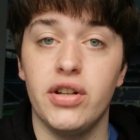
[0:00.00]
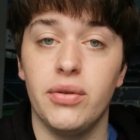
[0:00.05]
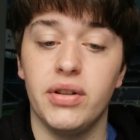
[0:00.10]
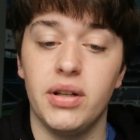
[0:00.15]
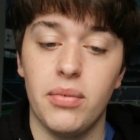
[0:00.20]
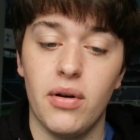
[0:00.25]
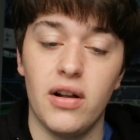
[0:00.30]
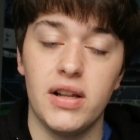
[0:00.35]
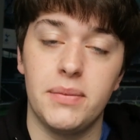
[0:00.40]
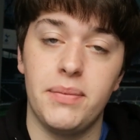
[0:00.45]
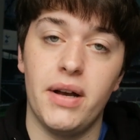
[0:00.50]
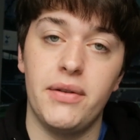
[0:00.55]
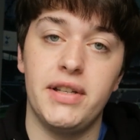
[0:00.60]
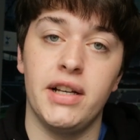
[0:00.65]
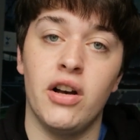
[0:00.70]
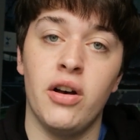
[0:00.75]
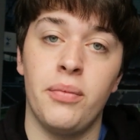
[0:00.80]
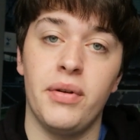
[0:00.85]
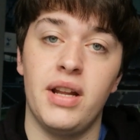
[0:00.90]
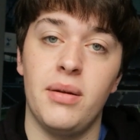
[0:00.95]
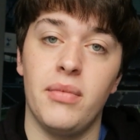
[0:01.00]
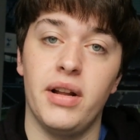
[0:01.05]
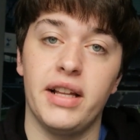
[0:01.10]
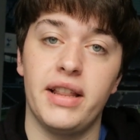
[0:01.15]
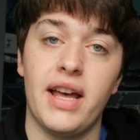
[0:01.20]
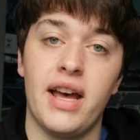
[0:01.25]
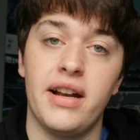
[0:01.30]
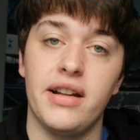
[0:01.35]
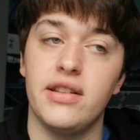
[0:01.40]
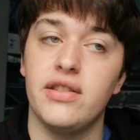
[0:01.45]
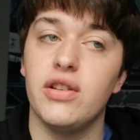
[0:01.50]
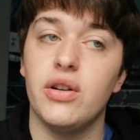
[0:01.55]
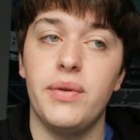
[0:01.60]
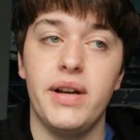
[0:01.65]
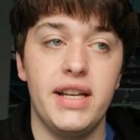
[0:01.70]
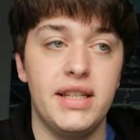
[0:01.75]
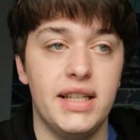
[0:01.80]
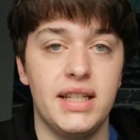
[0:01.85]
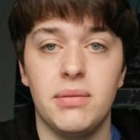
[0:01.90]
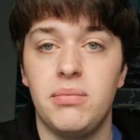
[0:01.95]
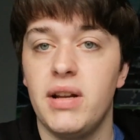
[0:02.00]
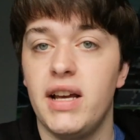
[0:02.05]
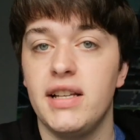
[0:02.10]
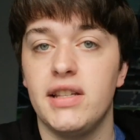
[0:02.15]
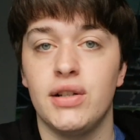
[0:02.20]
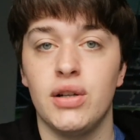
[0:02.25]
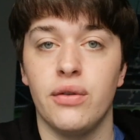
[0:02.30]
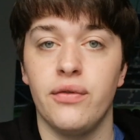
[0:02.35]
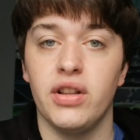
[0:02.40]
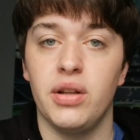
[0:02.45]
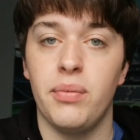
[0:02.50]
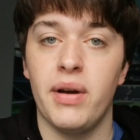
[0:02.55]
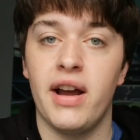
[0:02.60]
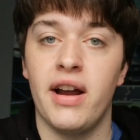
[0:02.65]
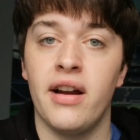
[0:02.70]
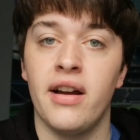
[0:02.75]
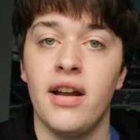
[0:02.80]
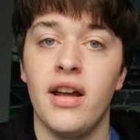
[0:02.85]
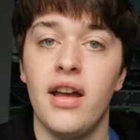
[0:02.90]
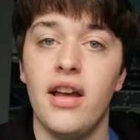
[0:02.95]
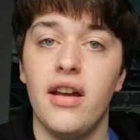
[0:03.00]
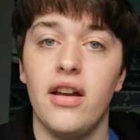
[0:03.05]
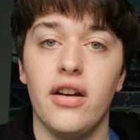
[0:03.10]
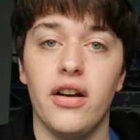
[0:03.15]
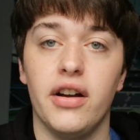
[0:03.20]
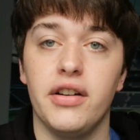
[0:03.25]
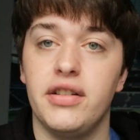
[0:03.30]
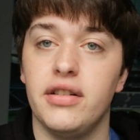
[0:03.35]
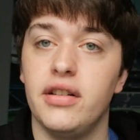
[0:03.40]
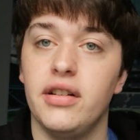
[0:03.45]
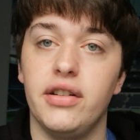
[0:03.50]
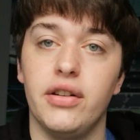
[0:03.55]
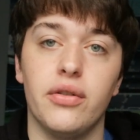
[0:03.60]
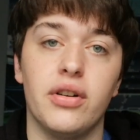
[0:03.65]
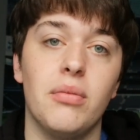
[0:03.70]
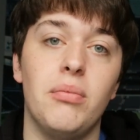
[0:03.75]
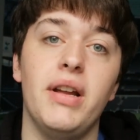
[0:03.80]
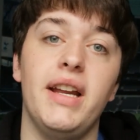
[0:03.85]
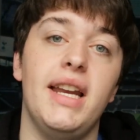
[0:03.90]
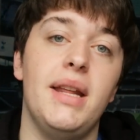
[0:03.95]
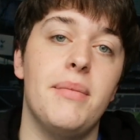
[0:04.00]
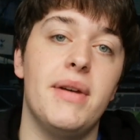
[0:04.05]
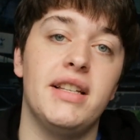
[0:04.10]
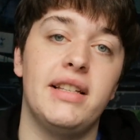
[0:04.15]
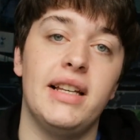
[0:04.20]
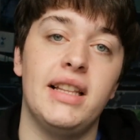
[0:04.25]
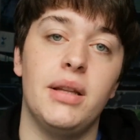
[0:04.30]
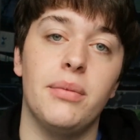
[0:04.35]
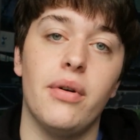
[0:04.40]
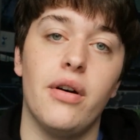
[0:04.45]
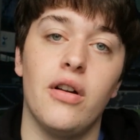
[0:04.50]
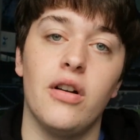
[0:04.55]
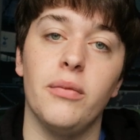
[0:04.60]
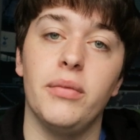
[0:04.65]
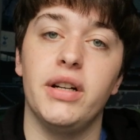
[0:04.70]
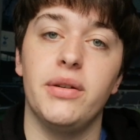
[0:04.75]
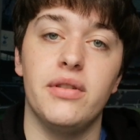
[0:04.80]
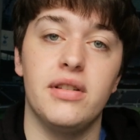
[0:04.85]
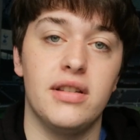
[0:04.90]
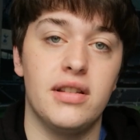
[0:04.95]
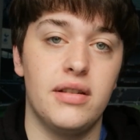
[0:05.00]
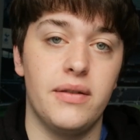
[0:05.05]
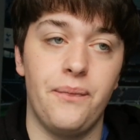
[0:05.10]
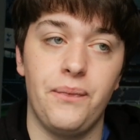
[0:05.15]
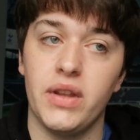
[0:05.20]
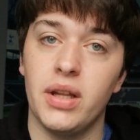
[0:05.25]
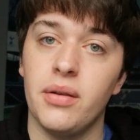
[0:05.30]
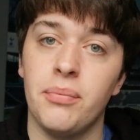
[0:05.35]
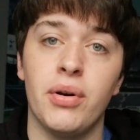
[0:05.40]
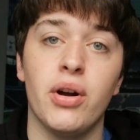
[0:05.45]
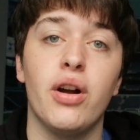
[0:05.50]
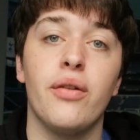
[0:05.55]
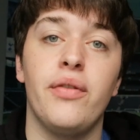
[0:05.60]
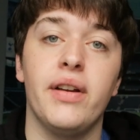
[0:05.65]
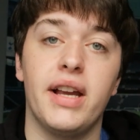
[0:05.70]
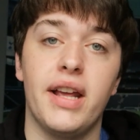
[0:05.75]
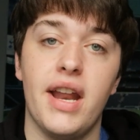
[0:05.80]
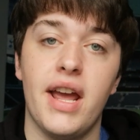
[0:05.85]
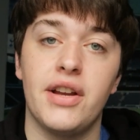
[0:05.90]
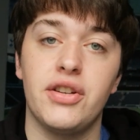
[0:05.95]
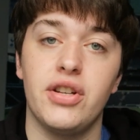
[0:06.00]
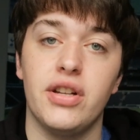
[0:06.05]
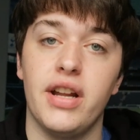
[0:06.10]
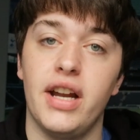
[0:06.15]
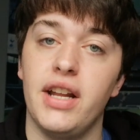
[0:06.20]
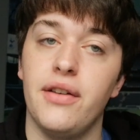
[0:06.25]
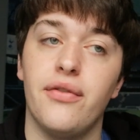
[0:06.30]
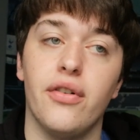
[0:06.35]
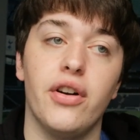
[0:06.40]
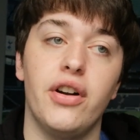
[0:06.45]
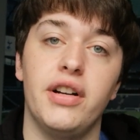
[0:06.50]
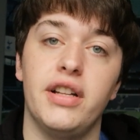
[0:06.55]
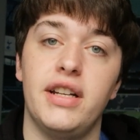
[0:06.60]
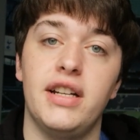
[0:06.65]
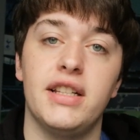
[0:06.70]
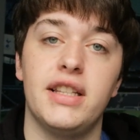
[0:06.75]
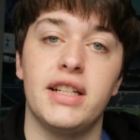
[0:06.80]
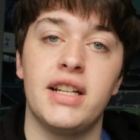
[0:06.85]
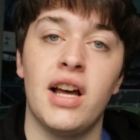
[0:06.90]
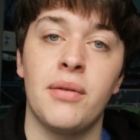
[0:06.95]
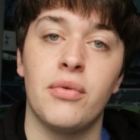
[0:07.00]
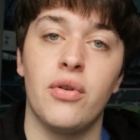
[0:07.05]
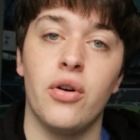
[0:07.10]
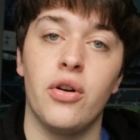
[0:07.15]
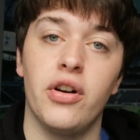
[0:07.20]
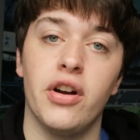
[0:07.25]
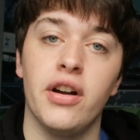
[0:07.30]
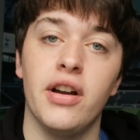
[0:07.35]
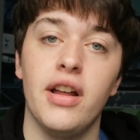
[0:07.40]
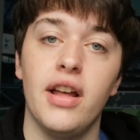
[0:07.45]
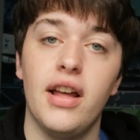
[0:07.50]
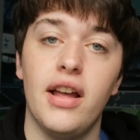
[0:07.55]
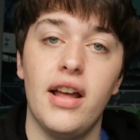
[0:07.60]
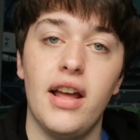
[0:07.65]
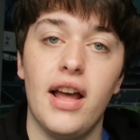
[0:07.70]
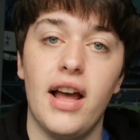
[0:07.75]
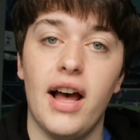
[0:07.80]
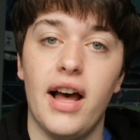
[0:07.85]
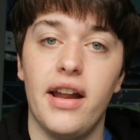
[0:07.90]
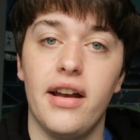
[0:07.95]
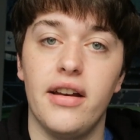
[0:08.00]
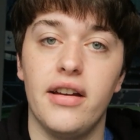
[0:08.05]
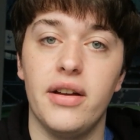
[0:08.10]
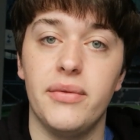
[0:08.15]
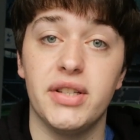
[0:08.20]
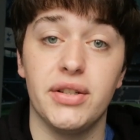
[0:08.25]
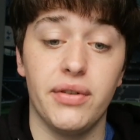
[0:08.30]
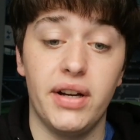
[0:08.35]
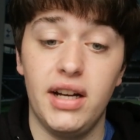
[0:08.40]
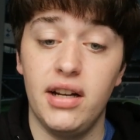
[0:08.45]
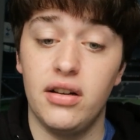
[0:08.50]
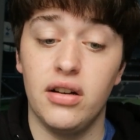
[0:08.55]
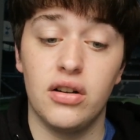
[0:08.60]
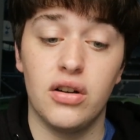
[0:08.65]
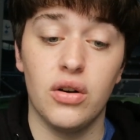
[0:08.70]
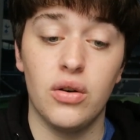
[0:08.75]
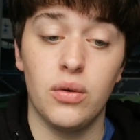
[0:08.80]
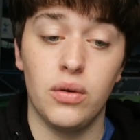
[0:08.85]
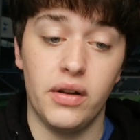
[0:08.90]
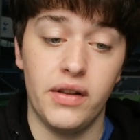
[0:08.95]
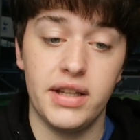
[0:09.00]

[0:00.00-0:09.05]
You know, when the ball's bouncing up at him like that, it's so easy to blaze it over the bar or to you know completely miss hit the ball. But it was the perfect connection, and he fired it into the top corner, and it was a really good goal.